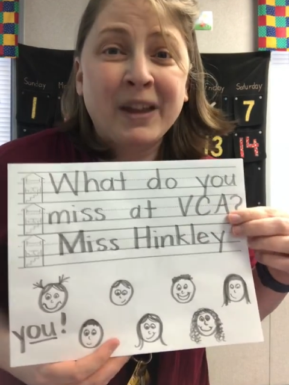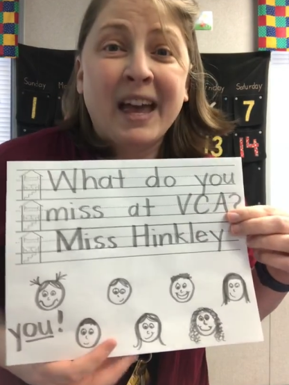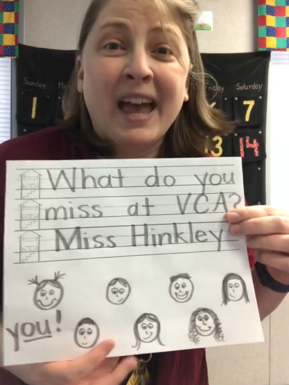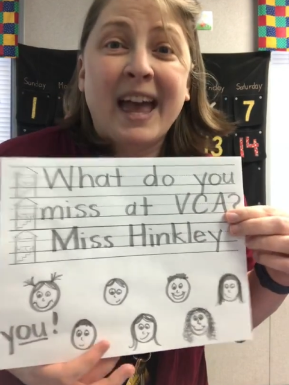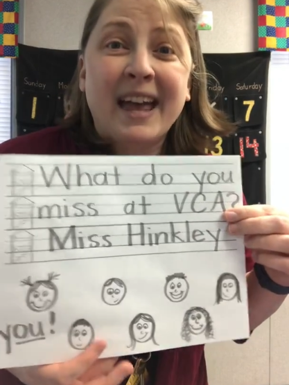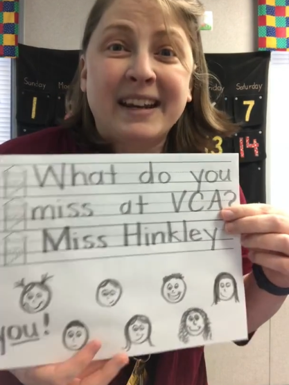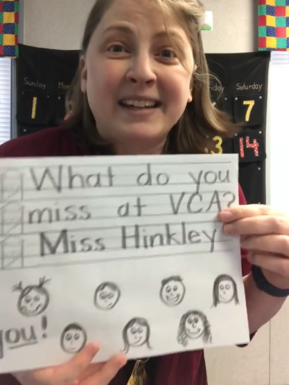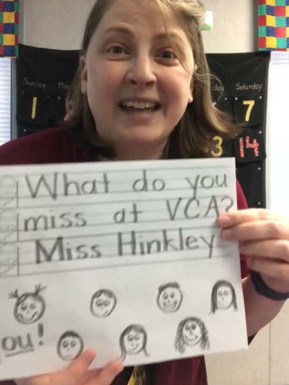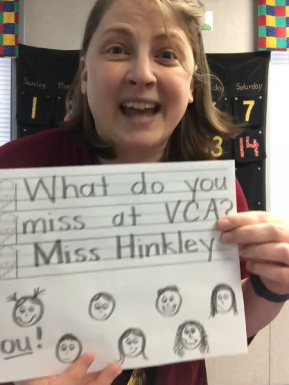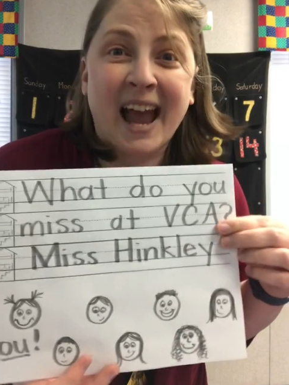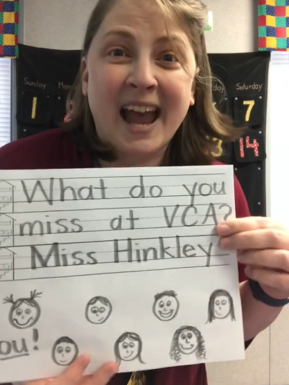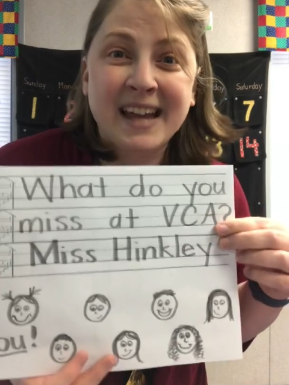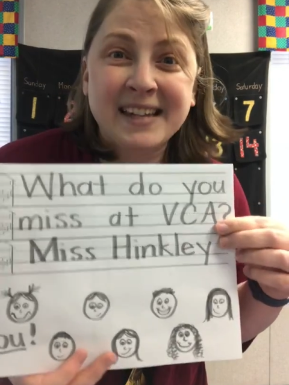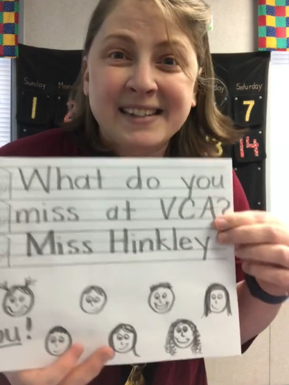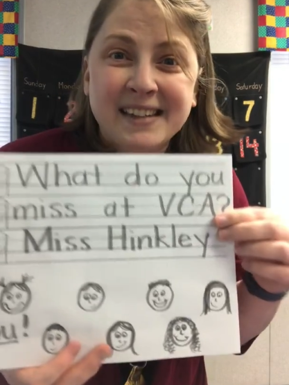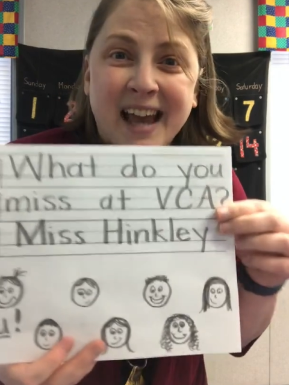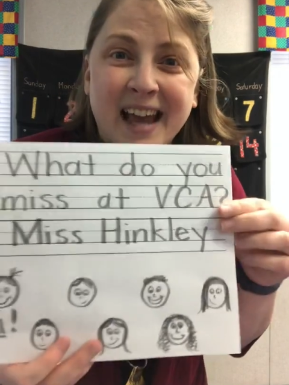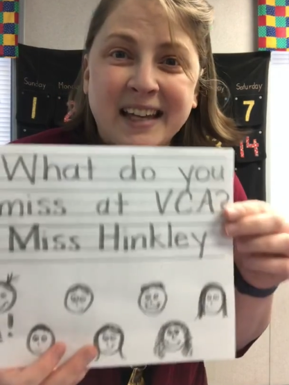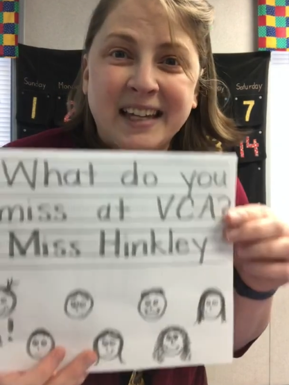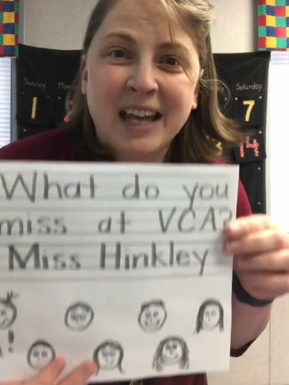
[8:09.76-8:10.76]
And
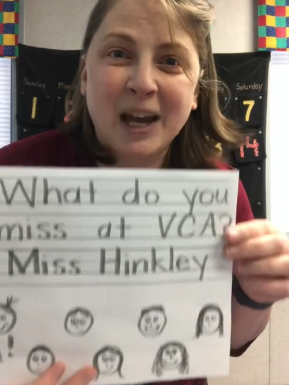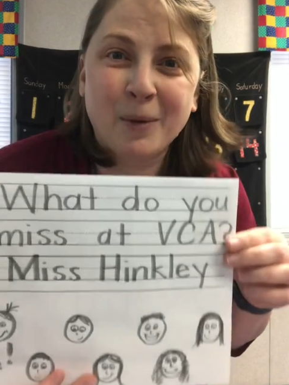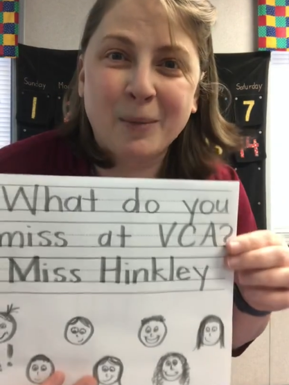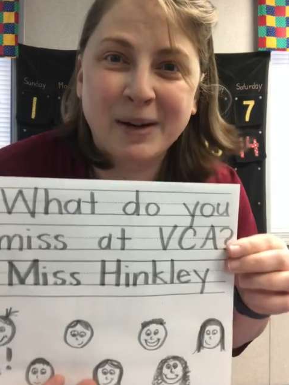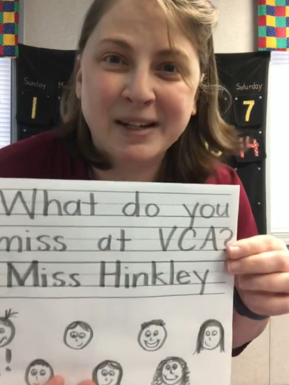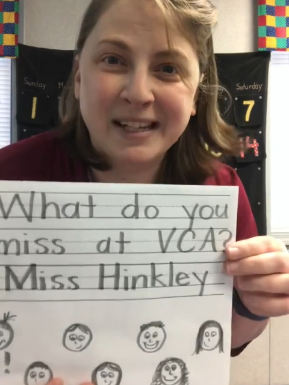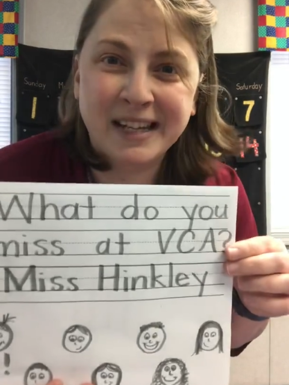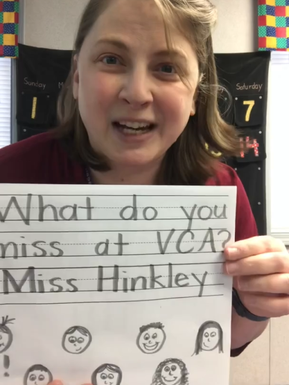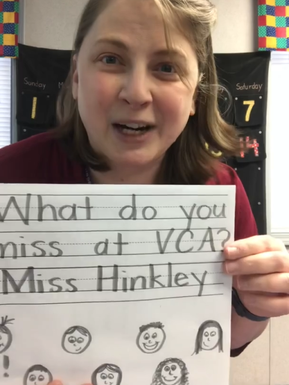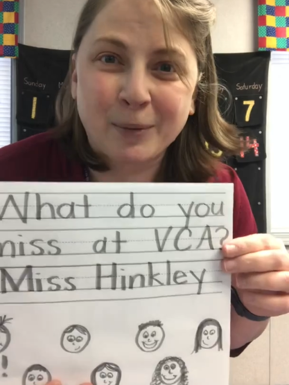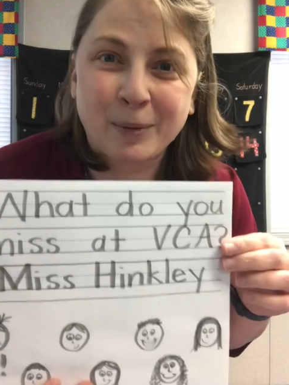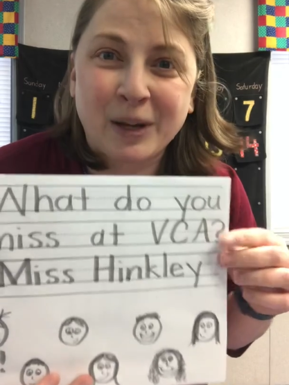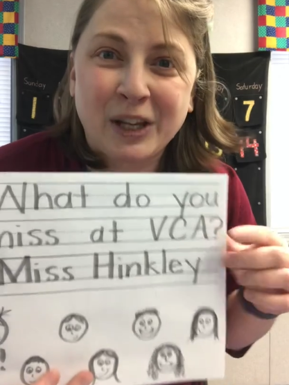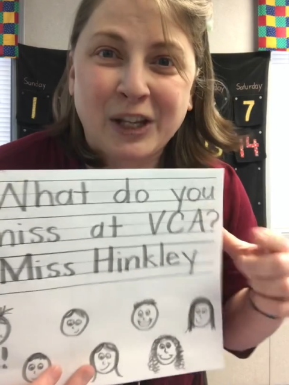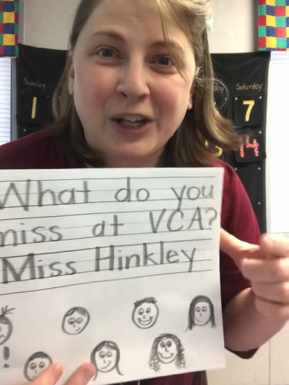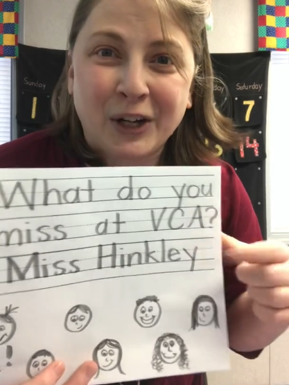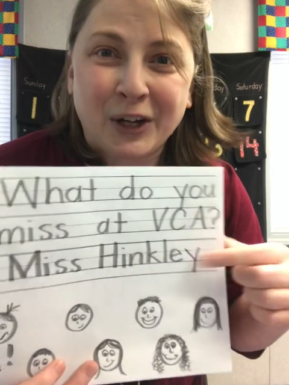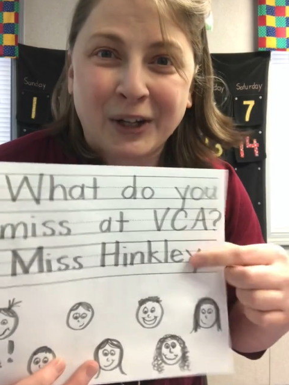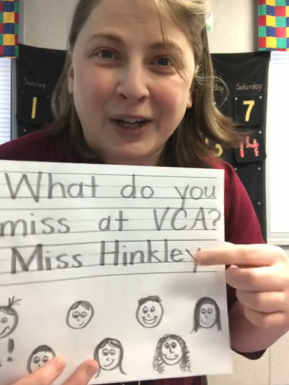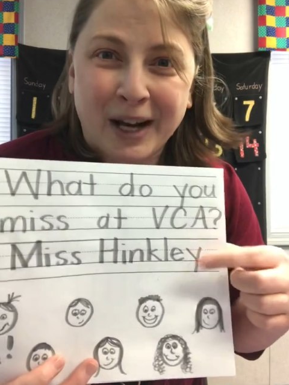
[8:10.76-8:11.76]
guys, I can't wait to hear what
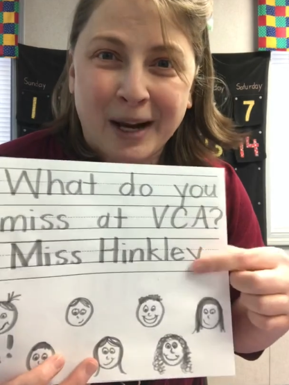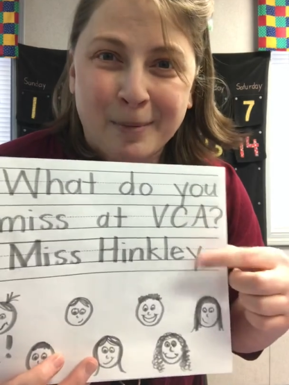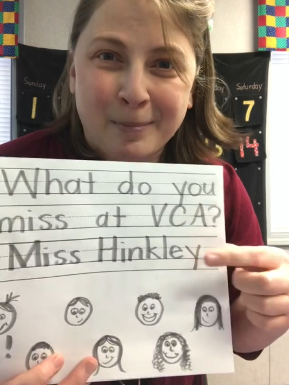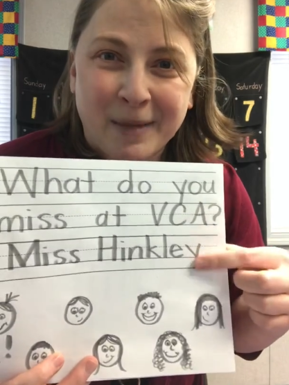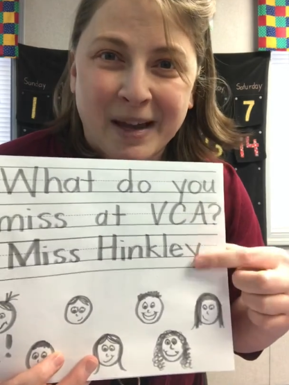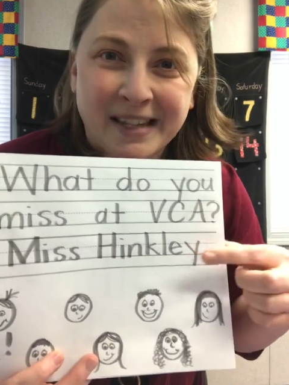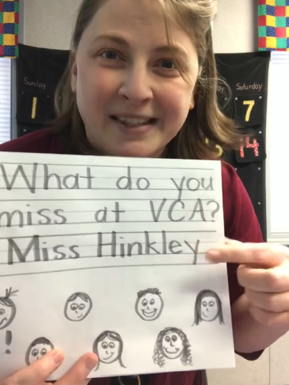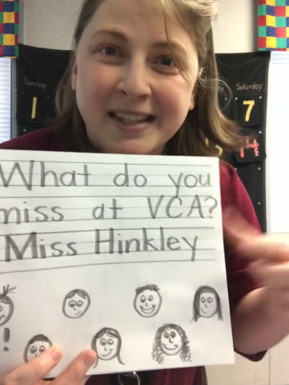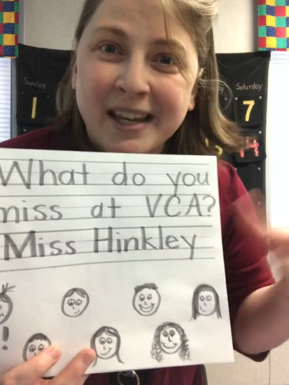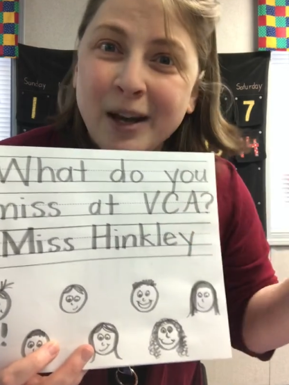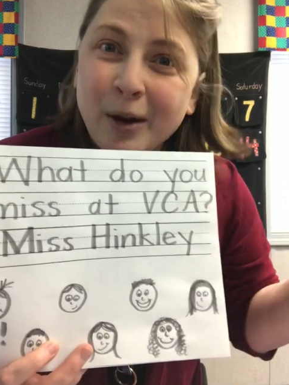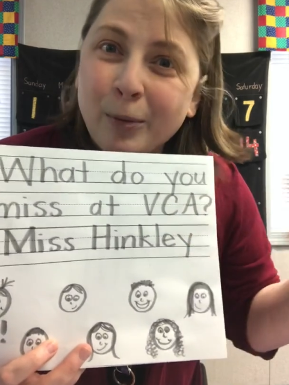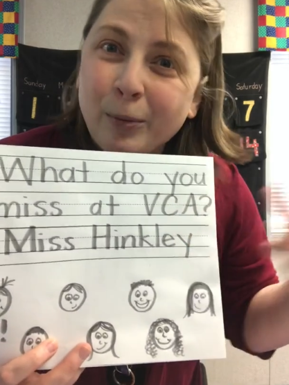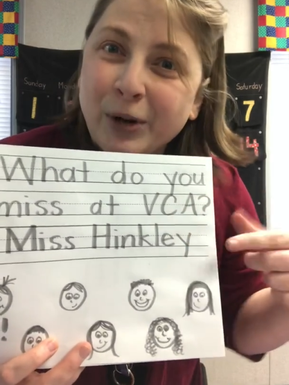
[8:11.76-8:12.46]
you're gonna miss.